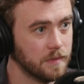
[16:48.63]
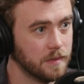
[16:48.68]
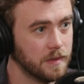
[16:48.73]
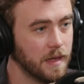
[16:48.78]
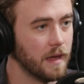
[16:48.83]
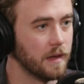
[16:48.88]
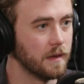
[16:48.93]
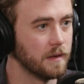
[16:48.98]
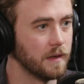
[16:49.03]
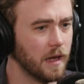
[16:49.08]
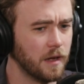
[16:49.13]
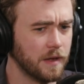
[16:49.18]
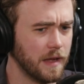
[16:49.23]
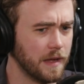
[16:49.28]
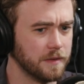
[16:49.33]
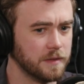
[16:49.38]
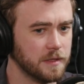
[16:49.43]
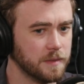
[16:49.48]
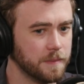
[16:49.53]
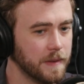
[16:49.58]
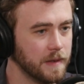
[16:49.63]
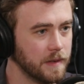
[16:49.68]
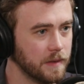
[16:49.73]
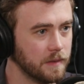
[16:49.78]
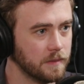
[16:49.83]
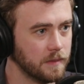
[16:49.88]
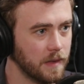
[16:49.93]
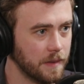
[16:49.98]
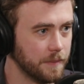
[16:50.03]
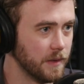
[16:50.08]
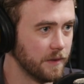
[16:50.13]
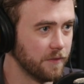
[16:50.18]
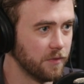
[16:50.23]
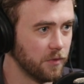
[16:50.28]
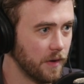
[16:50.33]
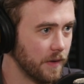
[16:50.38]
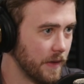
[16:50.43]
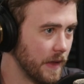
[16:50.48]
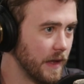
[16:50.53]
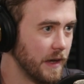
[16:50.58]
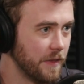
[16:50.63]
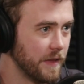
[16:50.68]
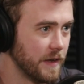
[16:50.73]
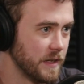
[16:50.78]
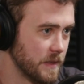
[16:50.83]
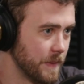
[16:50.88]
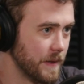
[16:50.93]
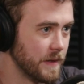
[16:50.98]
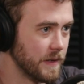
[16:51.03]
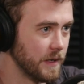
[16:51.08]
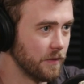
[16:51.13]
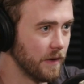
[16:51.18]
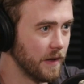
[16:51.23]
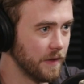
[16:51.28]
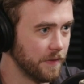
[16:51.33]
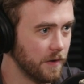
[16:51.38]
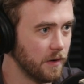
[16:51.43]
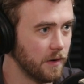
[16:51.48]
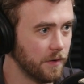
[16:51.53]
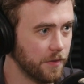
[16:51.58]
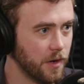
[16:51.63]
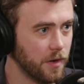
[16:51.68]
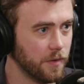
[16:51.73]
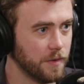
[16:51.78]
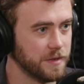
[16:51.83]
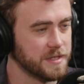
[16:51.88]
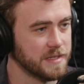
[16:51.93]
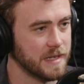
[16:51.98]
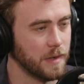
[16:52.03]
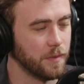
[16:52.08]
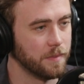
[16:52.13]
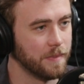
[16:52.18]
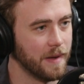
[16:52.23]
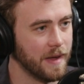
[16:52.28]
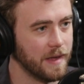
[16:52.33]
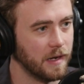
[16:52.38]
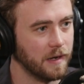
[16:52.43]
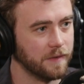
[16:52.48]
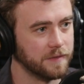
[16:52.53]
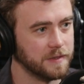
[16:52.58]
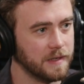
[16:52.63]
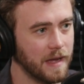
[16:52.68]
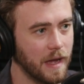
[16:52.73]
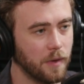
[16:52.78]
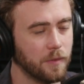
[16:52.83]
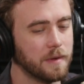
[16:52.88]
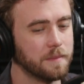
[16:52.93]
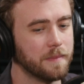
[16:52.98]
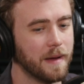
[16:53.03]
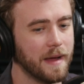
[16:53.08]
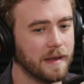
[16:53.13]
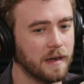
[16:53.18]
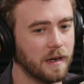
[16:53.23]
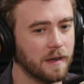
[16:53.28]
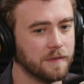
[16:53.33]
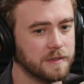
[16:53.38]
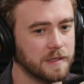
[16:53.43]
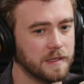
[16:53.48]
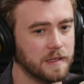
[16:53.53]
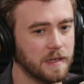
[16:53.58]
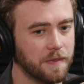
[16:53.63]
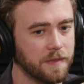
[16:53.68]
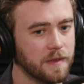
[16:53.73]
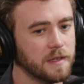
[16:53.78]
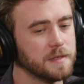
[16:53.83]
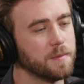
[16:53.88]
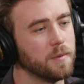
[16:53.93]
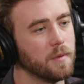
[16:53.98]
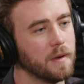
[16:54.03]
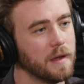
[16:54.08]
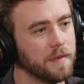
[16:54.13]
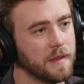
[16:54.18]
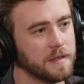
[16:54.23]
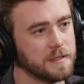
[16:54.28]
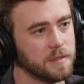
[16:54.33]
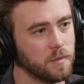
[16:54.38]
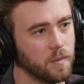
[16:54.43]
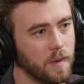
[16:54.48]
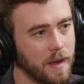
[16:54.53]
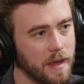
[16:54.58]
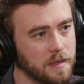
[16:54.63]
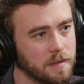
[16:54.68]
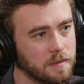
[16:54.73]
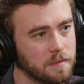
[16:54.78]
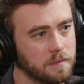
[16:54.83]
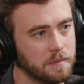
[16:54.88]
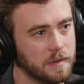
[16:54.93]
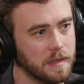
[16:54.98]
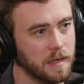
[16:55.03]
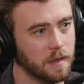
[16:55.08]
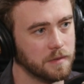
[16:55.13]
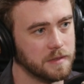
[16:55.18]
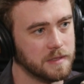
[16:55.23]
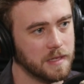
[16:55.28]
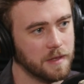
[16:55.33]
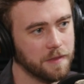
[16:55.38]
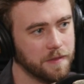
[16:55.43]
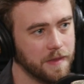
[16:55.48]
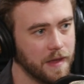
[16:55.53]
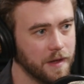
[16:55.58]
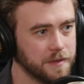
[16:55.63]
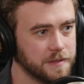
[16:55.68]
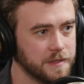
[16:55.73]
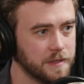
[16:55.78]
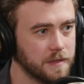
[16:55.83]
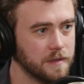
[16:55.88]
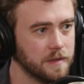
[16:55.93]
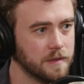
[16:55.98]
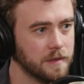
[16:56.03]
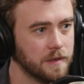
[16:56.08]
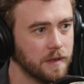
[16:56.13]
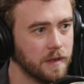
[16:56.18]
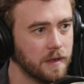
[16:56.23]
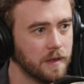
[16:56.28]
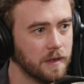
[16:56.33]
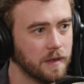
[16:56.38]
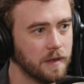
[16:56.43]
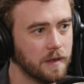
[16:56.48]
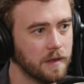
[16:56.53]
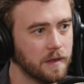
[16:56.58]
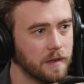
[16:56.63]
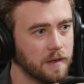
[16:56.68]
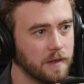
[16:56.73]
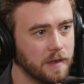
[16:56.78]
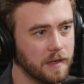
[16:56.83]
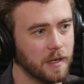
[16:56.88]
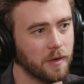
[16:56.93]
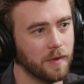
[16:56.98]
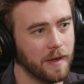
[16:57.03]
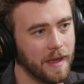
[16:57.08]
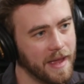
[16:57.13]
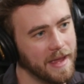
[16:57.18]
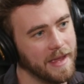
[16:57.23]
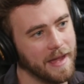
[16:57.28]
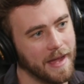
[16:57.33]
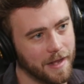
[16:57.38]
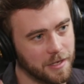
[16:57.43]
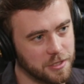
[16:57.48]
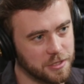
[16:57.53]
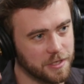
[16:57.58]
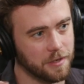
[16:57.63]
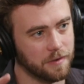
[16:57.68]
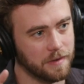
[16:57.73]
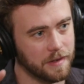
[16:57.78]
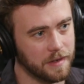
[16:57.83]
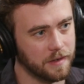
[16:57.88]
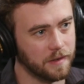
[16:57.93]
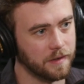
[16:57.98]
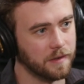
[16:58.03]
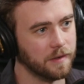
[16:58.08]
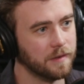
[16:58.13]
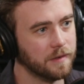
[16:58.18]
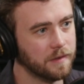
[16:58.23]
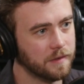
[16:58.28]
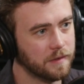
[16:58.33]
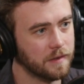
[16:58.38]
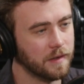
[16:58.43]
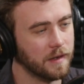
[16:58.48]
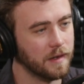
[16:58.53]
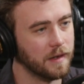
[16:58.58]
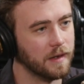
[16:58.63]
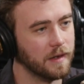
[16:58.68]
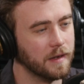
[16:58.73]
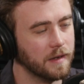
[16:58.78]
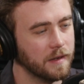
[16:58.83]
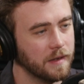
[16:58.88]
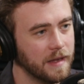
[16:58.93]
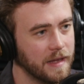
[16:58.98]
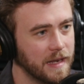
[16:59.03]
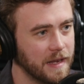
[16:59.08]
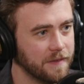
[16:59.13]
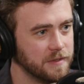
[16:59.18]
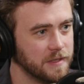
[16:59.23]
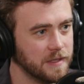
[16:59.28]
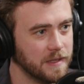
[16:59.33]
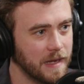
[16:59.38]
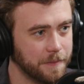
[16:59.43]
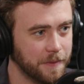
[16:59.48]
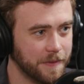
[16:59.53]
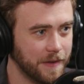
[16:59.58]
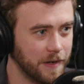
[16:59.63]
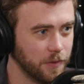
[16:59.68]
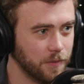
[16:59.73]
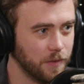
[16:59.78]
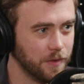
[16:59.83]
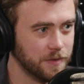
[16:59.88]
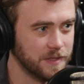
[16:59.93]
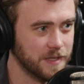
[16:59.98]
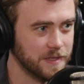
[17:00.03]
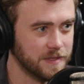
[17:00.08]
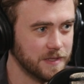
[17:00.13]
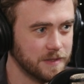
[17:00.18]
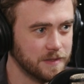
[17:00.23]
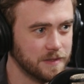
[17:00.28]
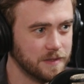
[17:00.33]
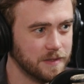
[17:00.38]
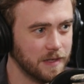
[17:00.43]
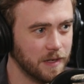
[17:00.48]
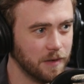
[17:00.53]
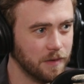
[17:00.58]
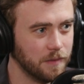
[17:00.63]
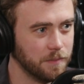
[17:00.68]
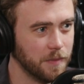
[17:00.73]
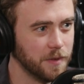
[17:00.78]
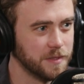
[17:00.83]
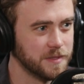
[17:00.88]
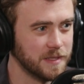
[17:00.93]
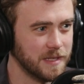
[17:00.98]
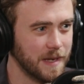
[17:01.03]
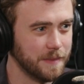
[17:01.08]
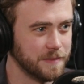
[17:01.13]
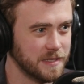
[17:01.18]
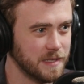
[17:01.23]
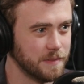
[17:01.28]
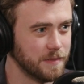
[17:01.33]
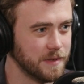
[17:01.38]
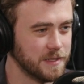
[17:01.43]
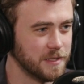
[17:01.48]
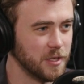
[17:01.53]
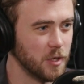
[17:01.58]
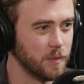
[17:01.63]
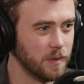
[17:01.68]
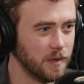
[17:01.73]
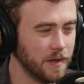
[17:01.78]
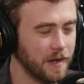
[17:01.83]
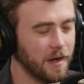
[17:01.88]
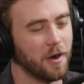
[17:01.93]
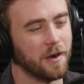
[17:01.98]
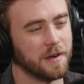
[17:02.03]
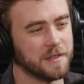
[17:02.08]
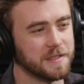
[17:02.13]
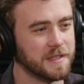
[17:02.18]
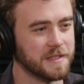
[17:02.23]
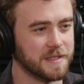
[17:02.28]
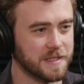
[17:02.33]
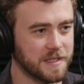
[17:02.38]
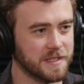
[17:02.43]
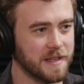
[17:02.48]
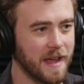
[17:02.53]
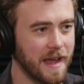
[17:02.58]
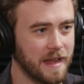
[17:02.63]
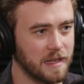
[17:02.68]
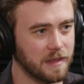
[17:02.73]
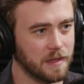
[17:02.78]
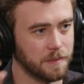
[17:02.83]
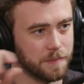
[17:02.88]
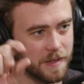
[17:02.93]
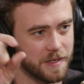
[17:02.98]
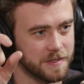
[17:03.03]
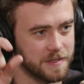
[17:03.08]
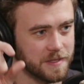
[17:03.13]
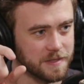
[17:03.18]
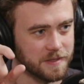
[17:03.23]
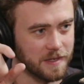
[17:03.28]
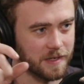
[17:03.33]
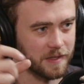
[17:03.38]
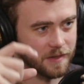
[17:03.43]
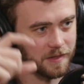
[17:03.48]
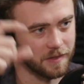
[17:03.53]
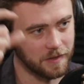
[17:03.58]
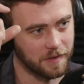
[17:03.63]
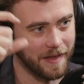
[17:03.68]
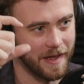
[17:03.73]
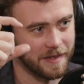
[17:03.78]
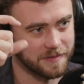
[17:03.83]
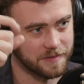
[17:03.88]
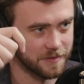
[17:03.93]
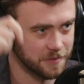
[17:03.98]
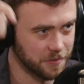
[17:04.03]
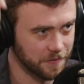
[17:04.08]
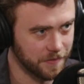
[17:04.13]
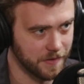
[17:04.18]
Yeah. Oh, yeah. Depending. I mean, if anything depending, right? There are reasons I would buy an NFT. I wouldn't buy an NFT at this point. That's a random, 10,000, AI generated NFT. I put that in quotes because it's, most of the times it's a misnomer. An artist is designing the pieces, like the glasses or the